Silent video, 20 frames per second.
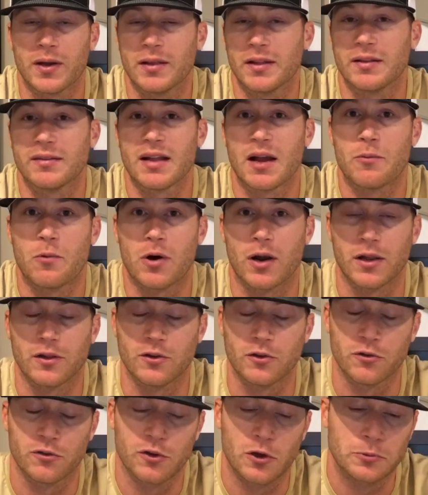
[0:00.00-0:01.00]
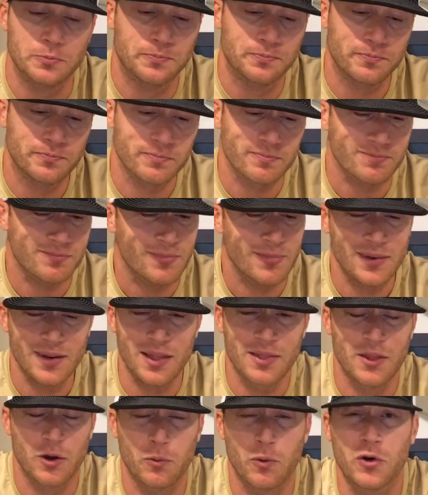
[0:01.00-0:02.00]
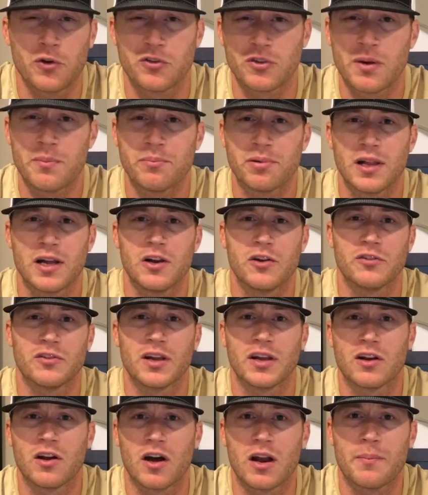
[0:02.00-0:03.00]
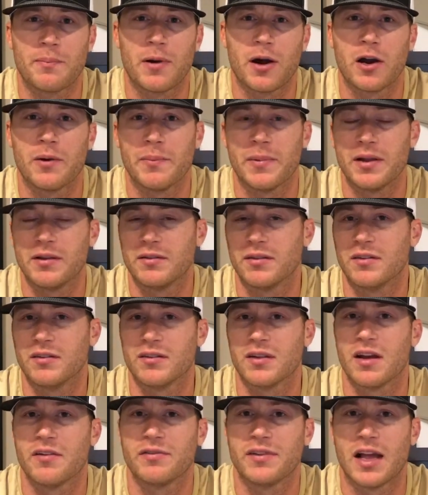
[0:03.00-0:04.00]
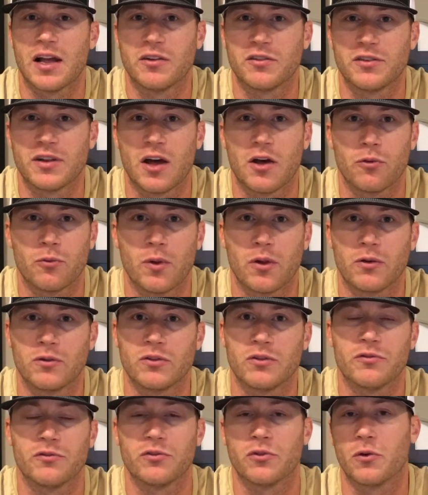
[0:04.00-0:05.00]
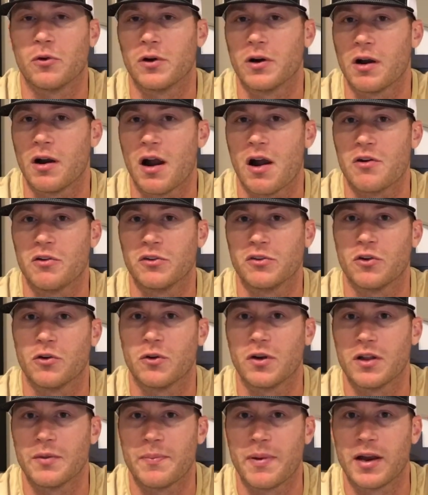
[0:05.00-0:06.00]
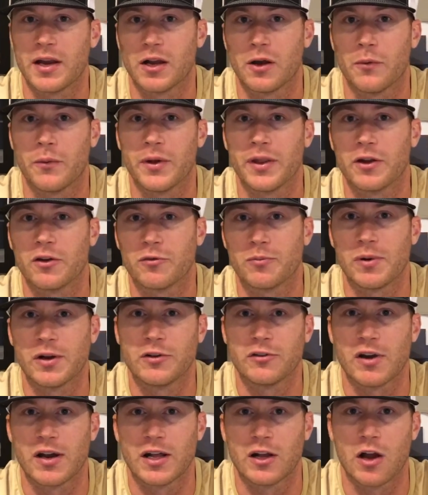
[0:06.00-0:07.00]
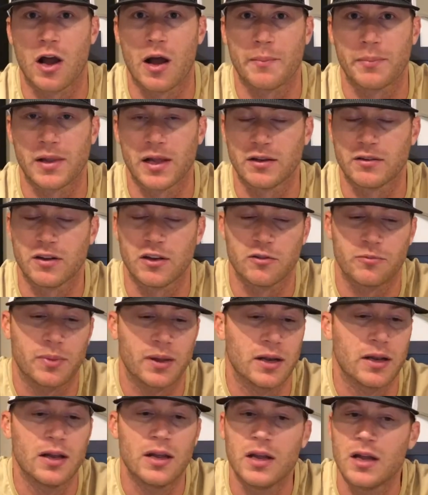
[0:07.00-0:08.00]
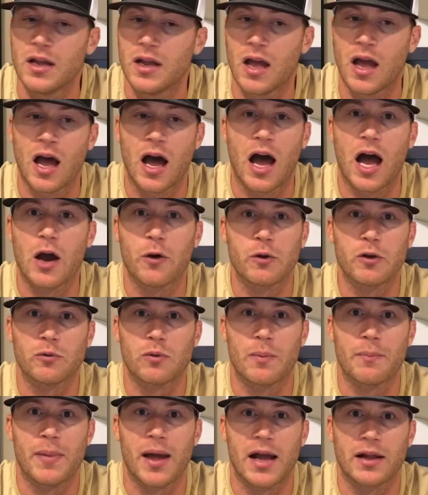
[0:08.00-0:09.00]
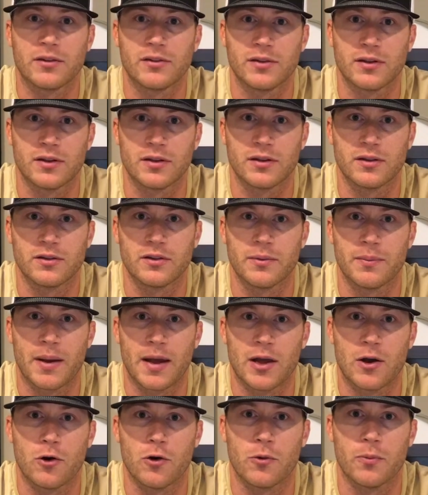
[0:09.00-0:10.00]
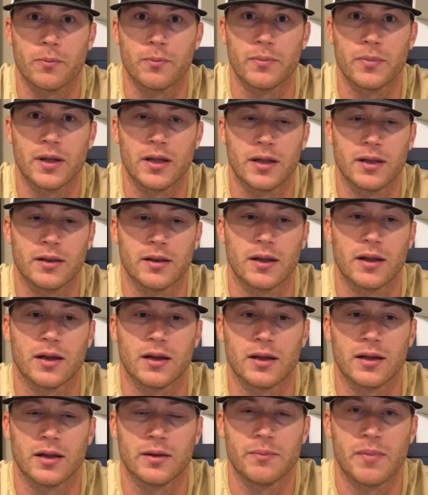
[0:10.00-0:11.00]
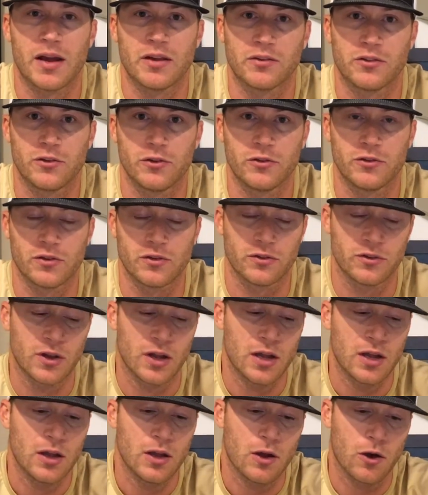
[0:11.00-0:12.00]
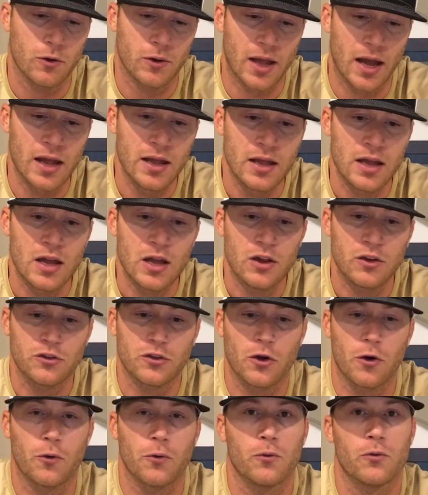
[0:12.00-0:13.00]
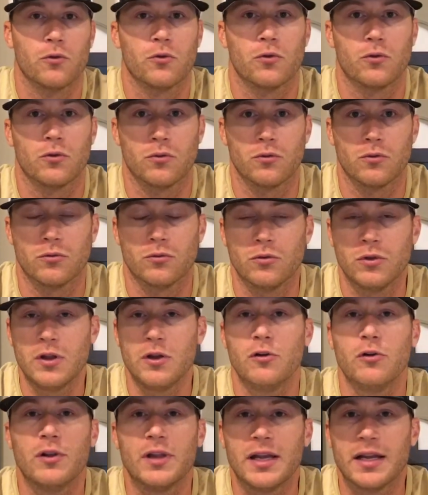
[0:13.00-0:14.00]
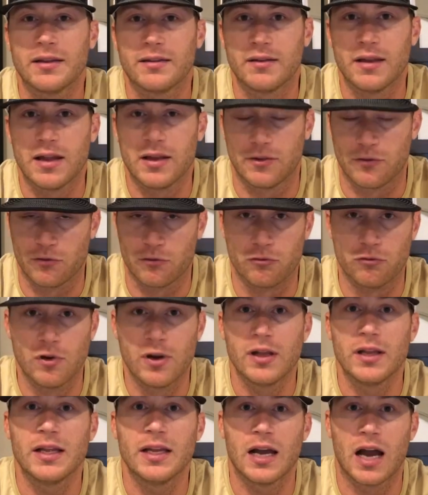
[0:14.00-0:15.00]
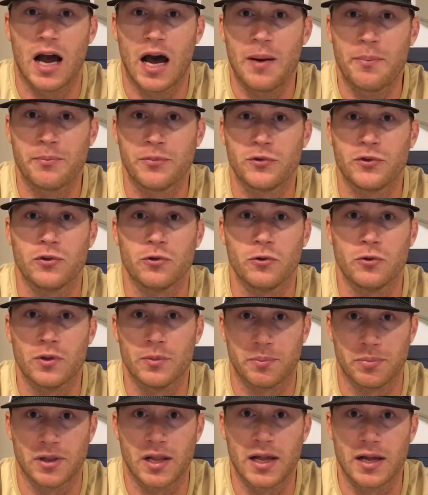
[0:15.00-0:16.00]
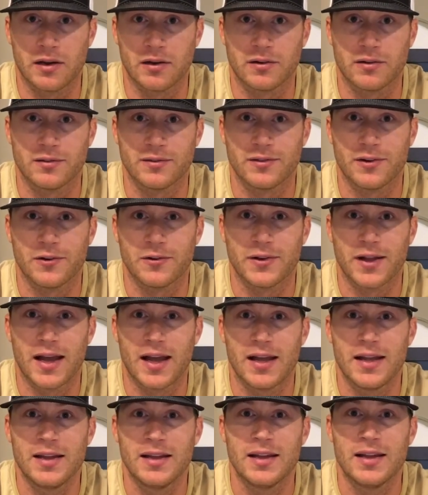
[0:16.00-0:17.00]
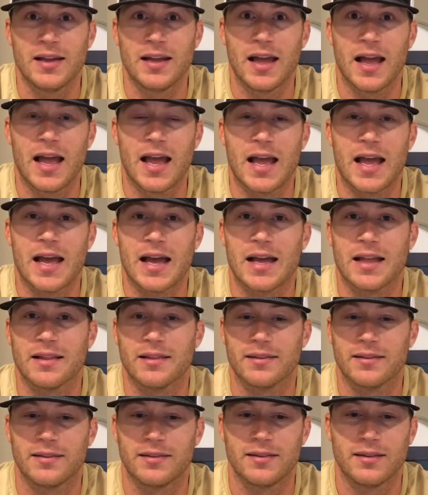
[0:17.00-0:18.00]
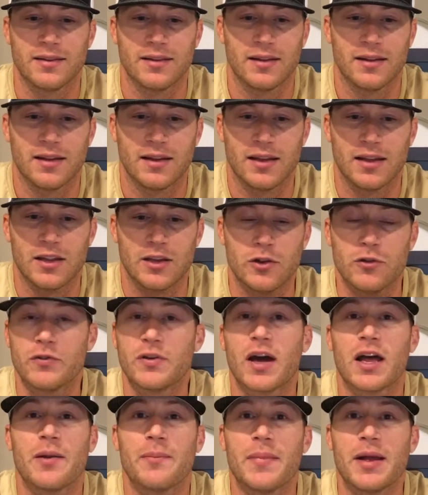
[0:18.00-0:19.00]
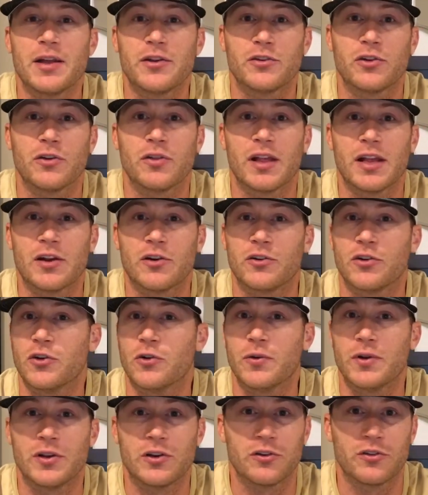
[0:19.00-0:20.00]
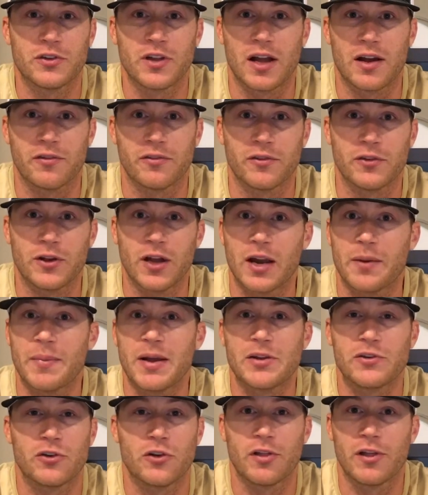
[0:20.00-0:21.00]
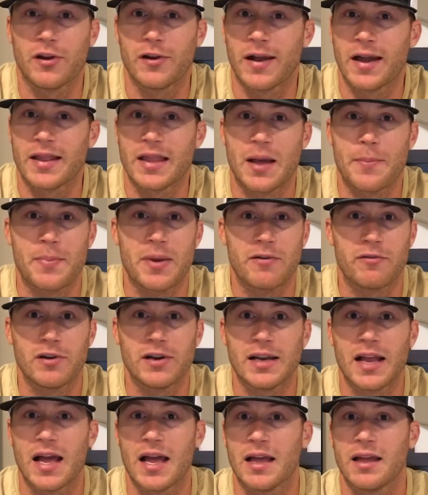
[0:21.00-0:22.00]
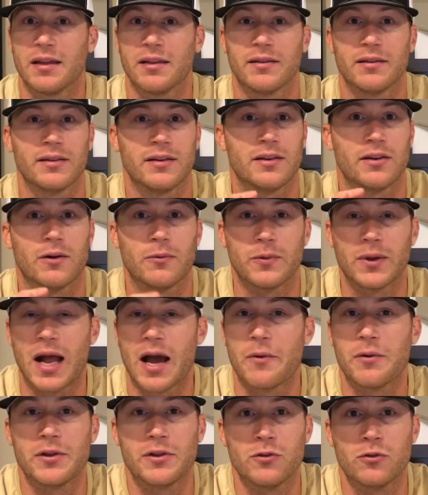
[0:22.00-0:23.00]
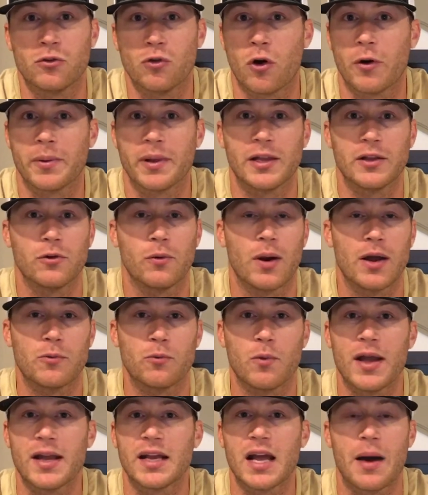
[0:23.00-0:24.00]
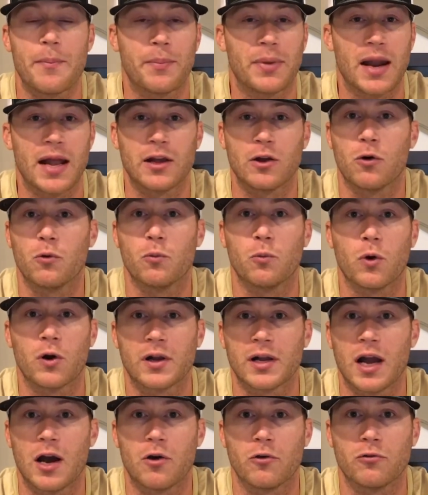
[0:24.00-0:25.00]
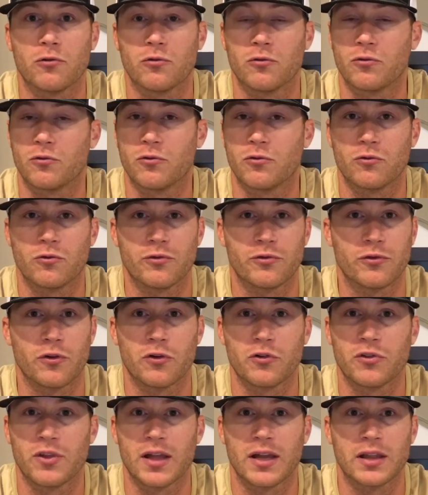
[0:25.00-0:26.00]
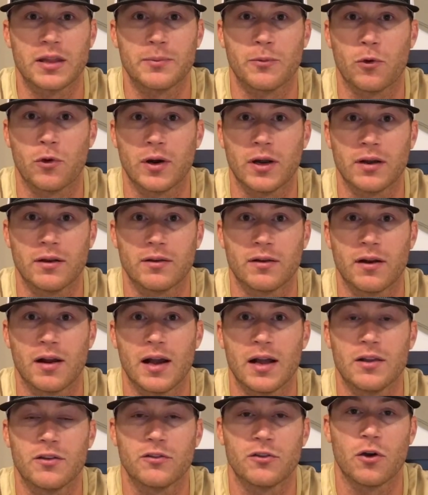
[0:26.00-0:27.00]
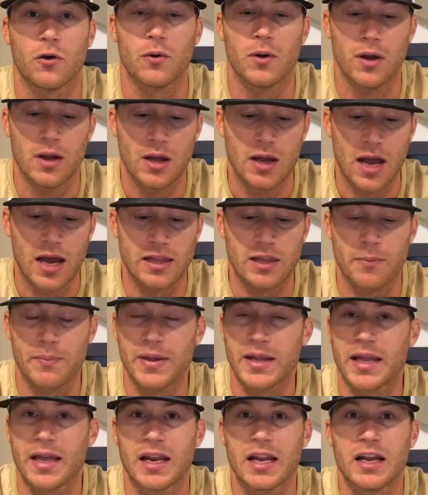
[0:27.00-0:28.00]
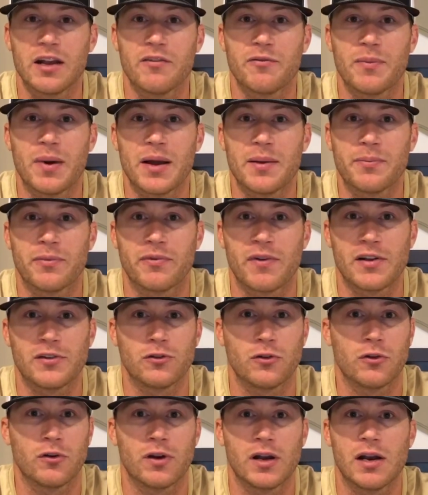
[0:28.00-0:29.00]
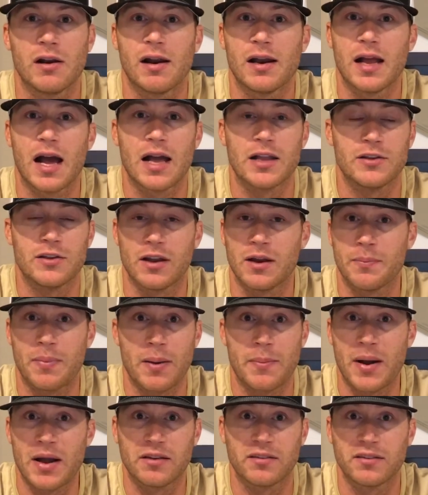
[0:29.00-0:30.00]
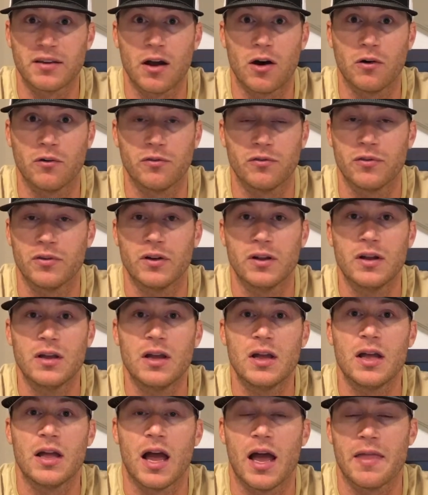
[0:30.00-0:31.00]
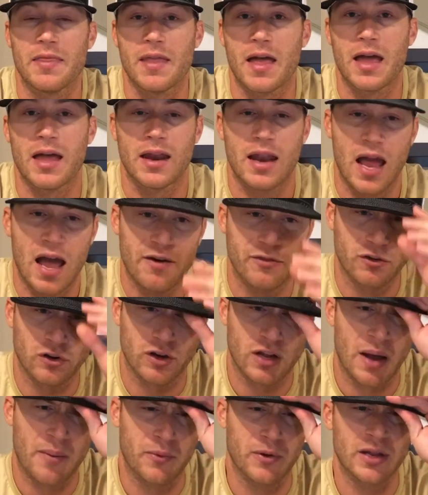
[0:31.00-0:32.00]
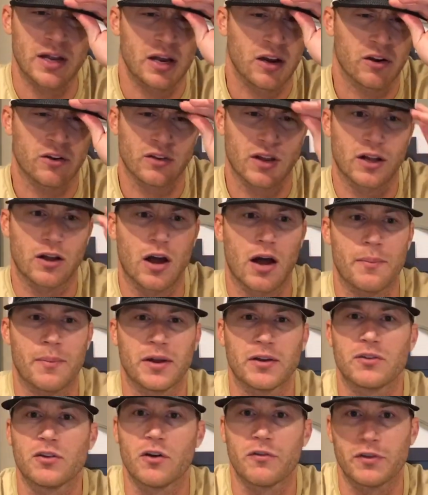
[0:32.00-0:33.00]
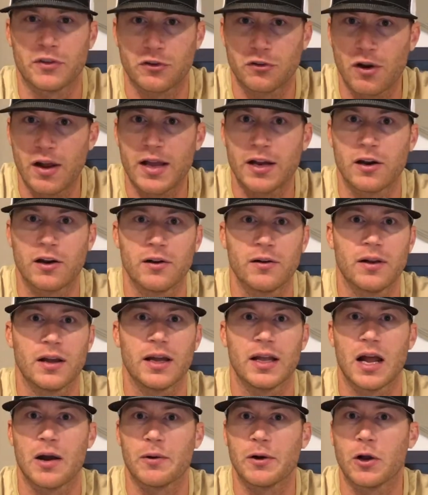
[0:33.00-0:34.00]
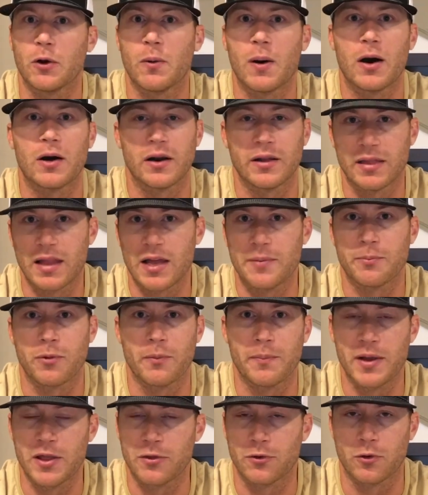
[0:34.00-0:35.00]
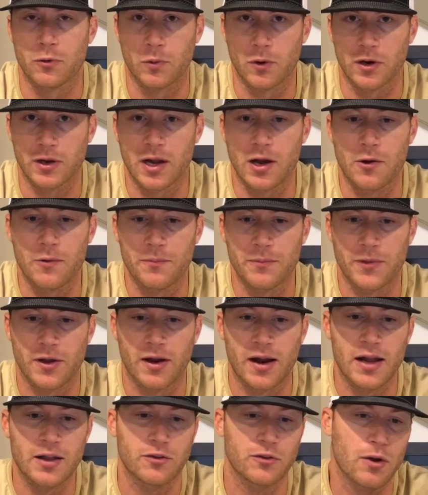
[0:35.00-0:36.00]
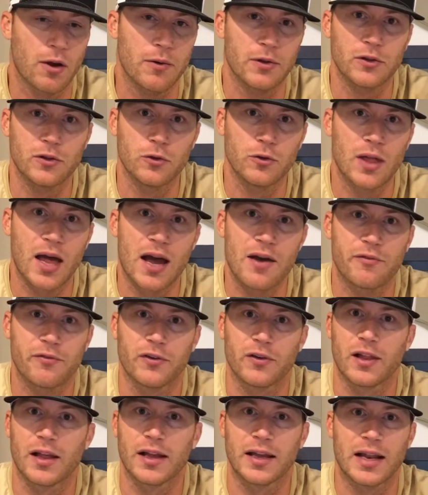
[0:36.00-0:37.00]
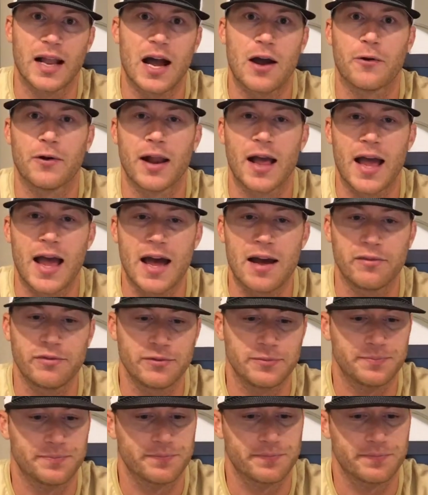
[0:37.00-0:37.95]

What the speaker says: At least I wanted to. So there were some players that got apartments and stuff down south, whether it was in Florida or Arizona, depending on where their spring training complex is. But I always went back to my home in Massachusetts, okay? So literally, it's really up to the player, okay? And you've got to make sure that you're doing your stuff. You got to make sure that you're getting up every day. You know, what I would normally do, I'd wake up and I'd go work out first thing in the morning, all right? So at the beginning of my professional career, I did it by myself. And then after a couple years, I got myself a trainer and I would go out and they'd put me through a workout. All right. So I would do that for like an hour and a half.